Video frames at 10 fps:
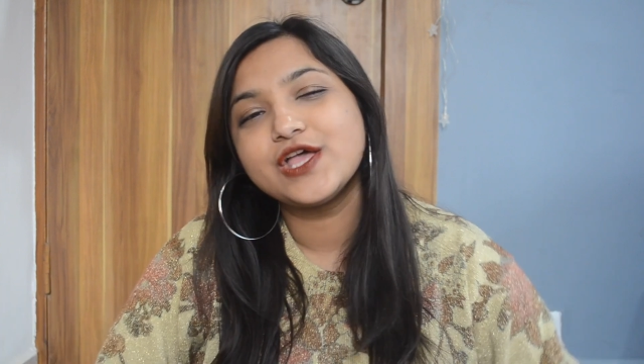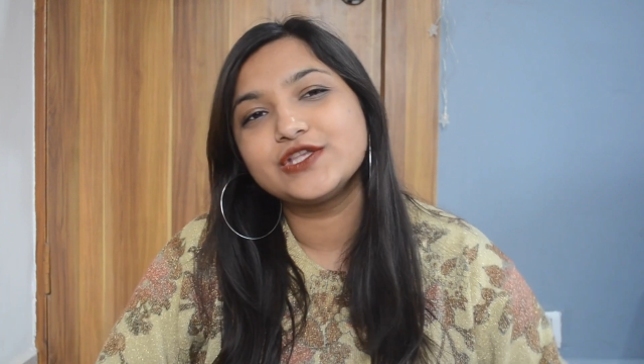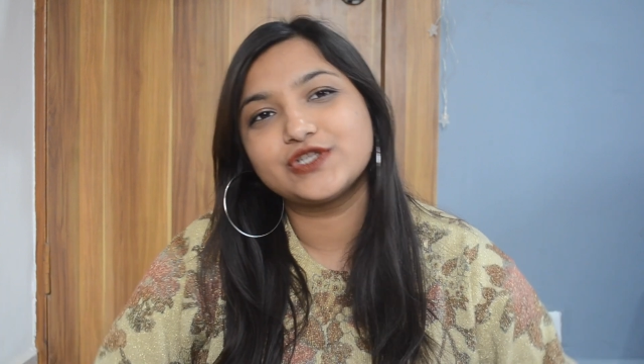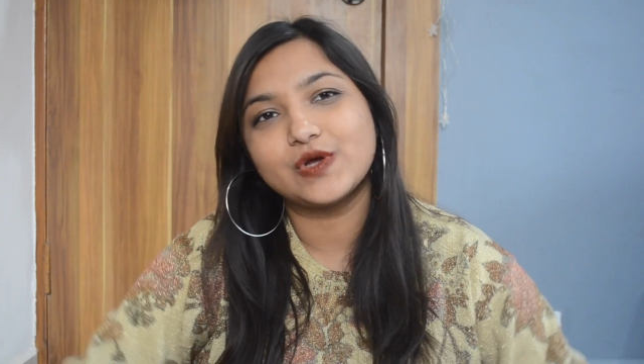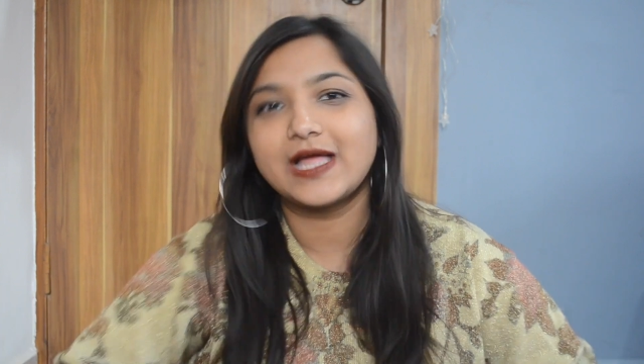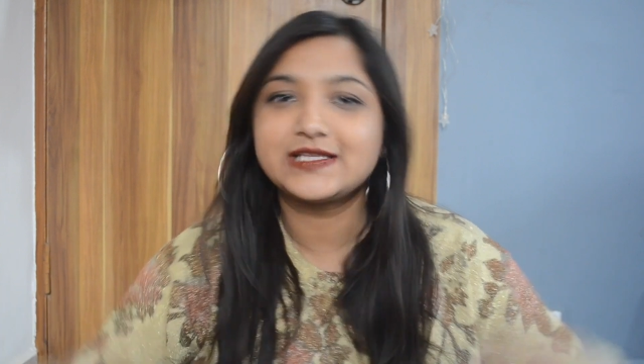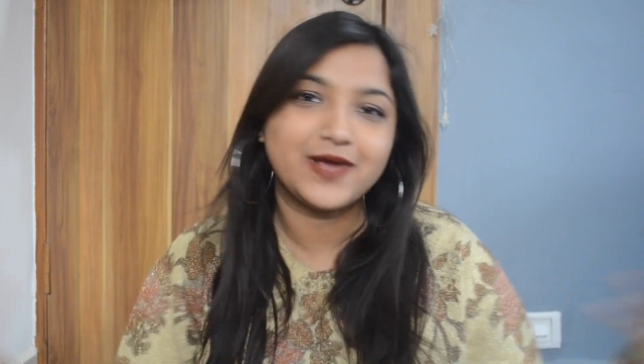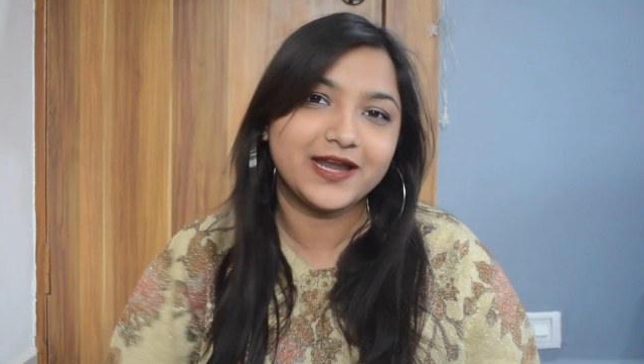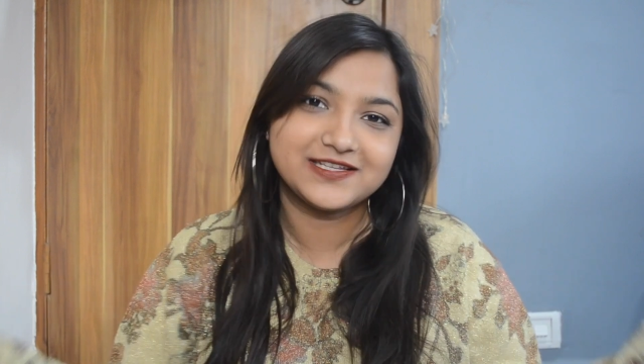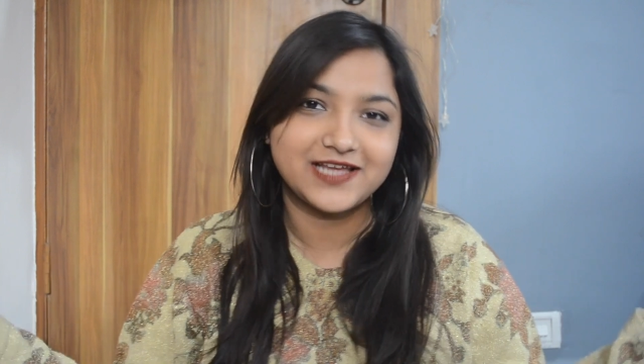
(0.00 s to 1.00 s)
so that's
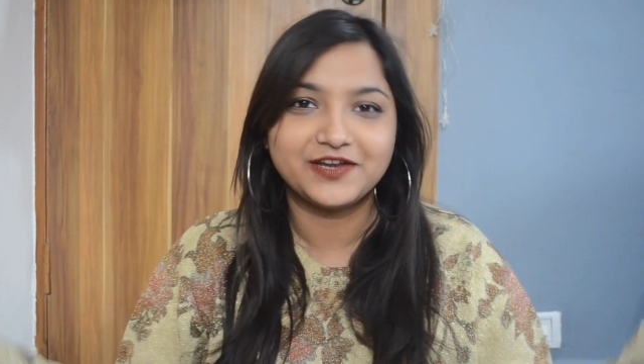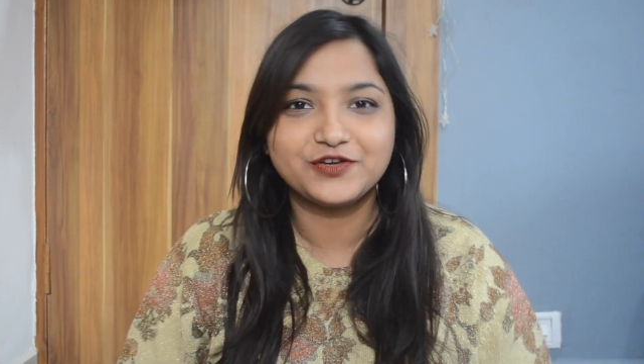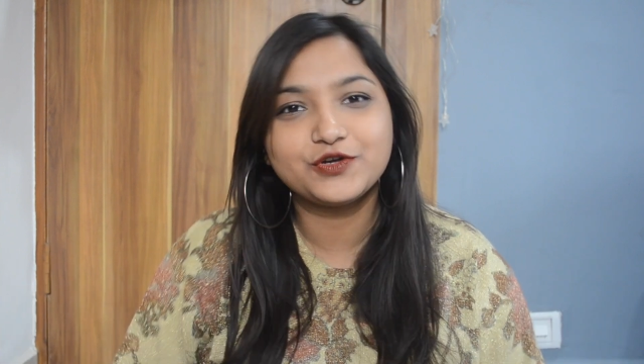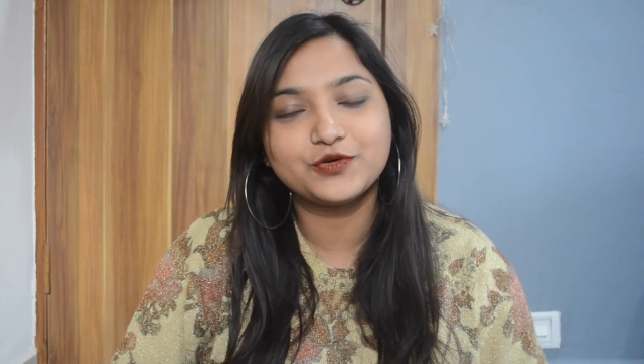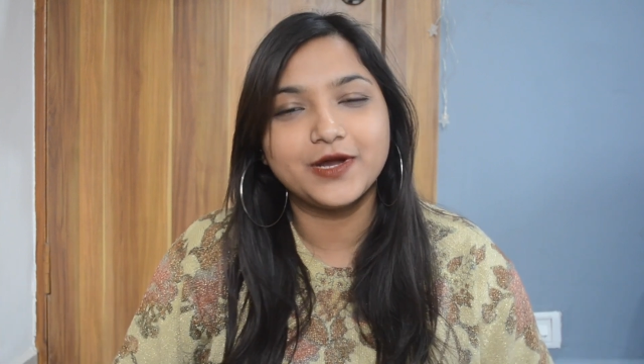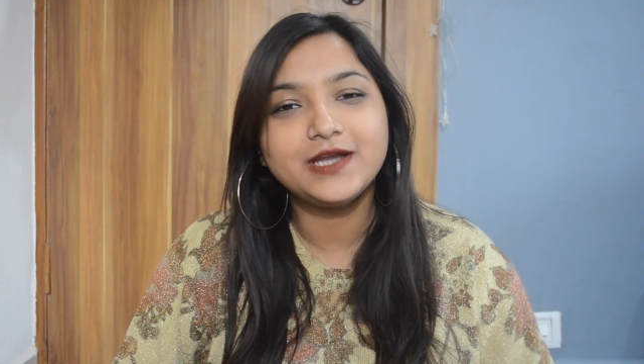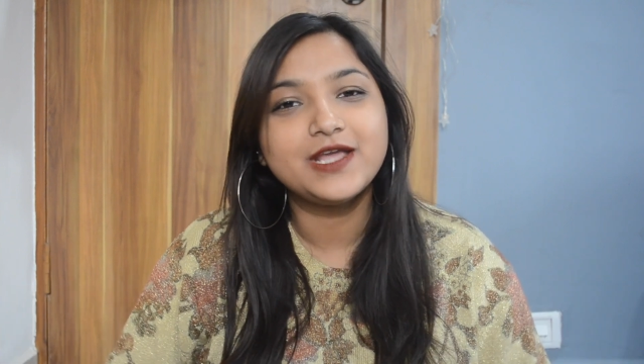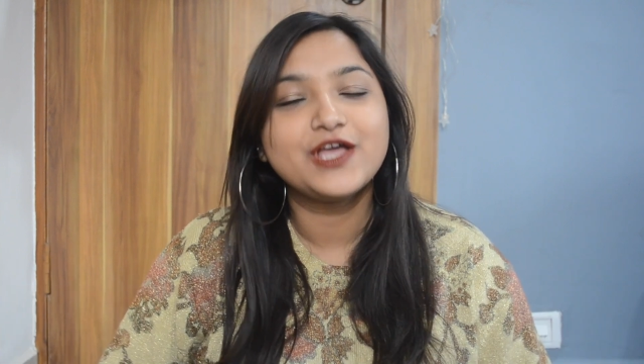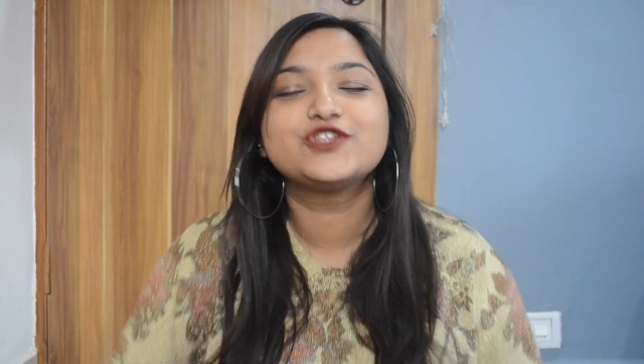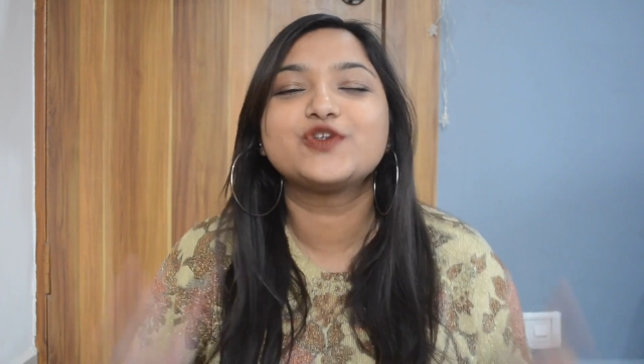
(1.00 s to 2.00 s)
why I decided to do it.
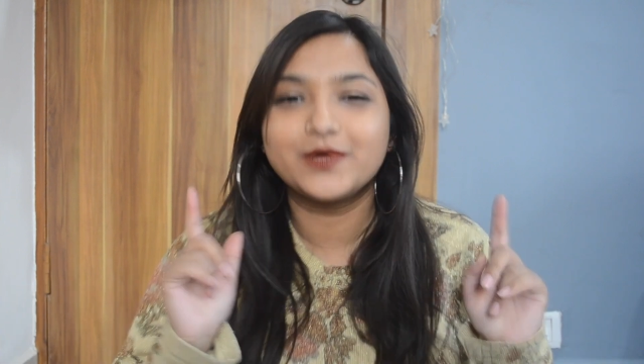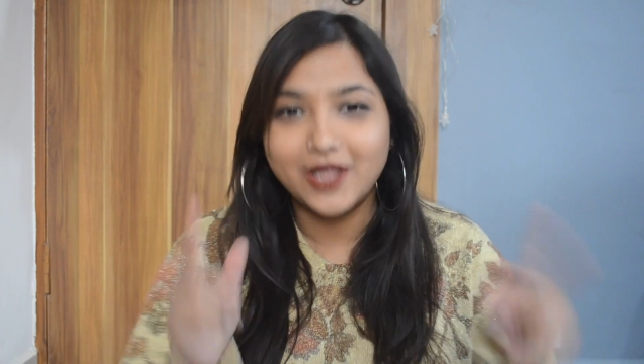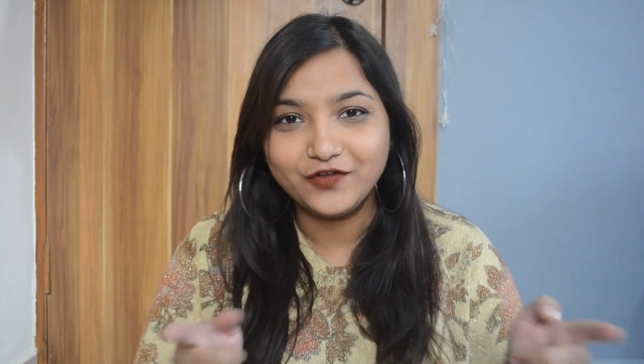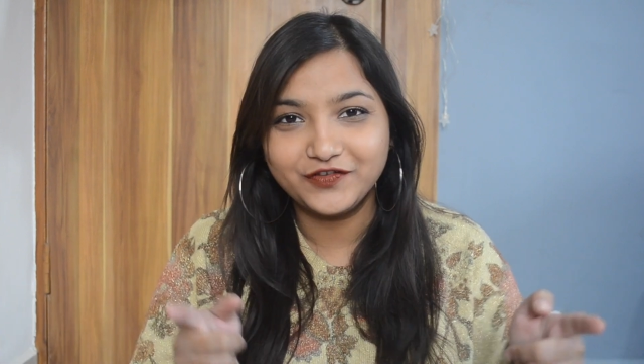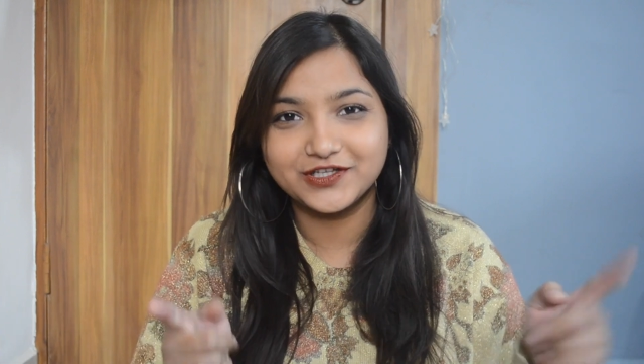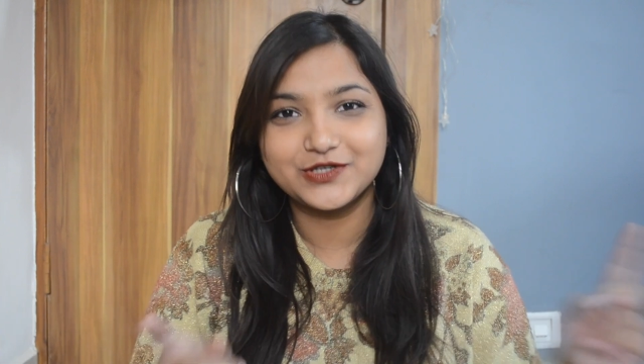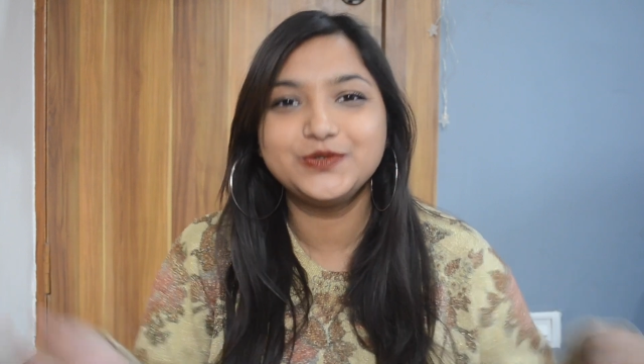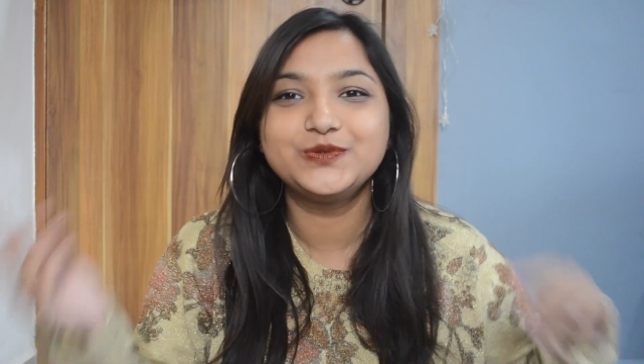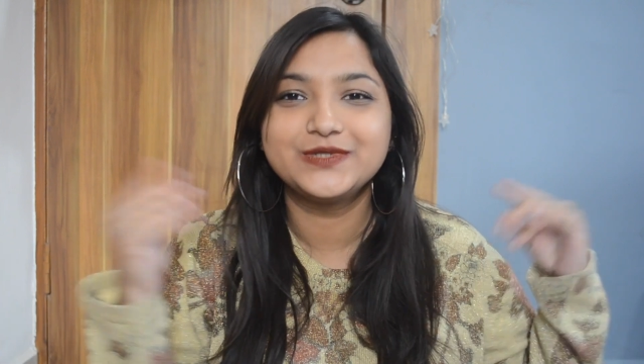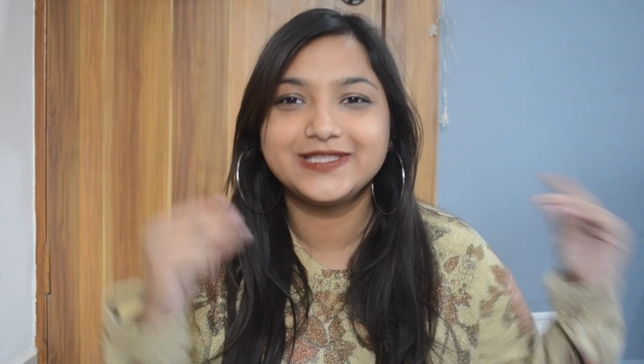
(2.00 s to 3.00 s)
So without further
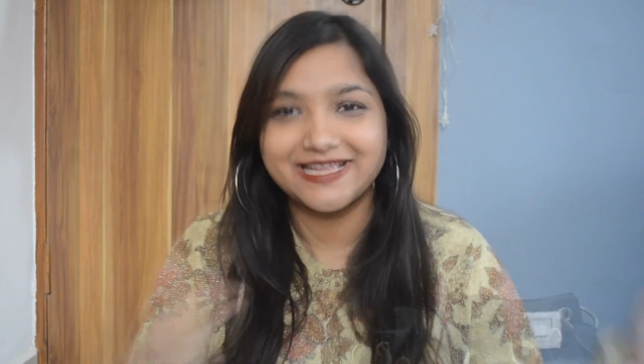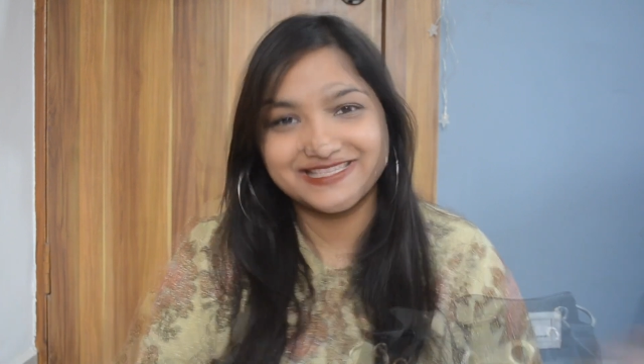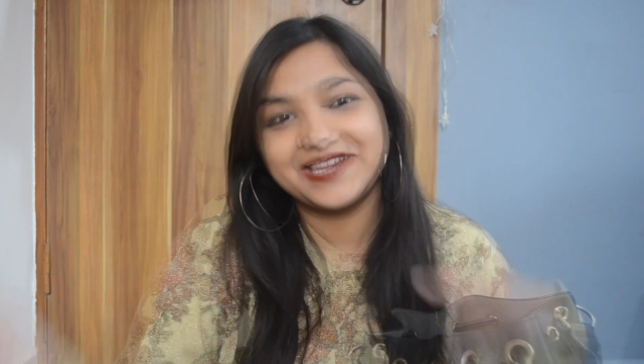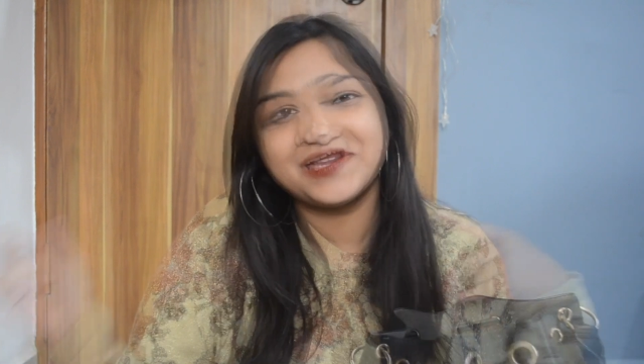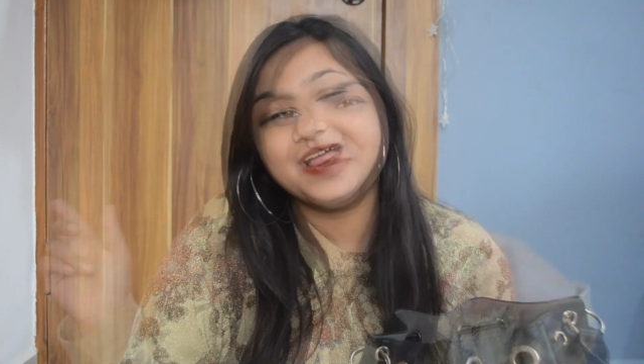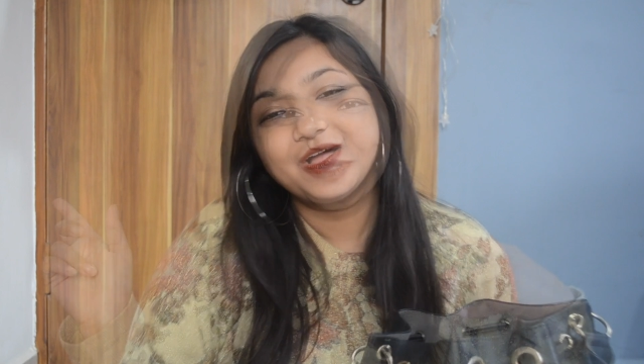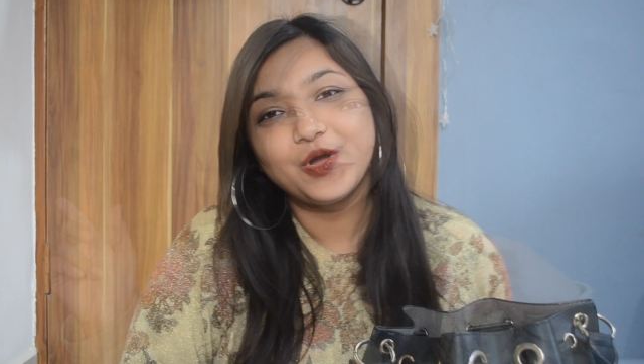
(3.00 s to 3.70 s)
ado, let's get into them.